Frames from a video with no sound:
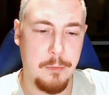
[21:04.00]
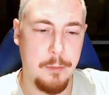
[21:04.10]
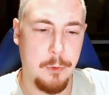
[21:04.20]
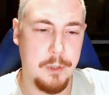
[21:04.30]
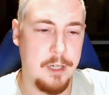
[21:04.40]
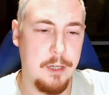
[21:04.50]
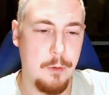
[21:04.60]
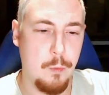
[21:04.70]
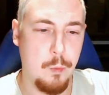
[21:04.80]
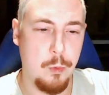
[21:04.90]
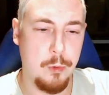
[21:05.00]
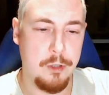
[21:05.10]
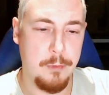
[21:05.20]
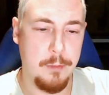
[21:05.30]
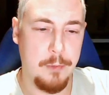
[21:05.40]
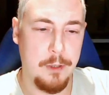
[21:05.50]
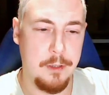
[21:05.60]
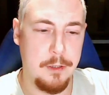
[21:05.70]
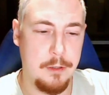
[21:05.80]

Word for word: body, water my blood.